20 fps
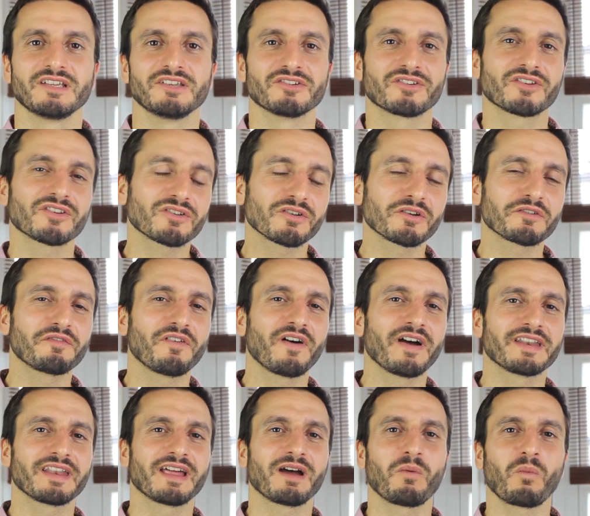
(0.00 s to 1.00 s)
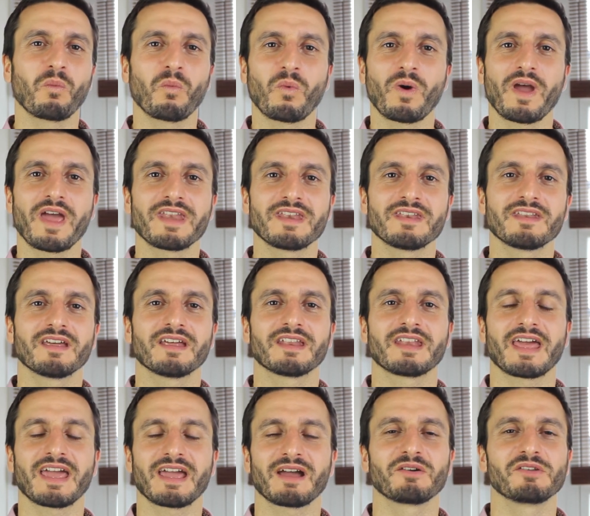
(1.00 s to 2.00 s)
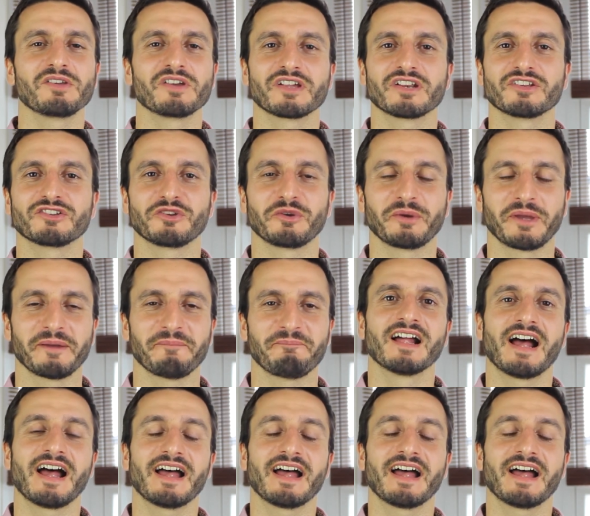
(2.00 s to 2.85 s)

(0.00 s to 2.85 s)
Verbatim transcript: You just got to find out when and how you're going to do it.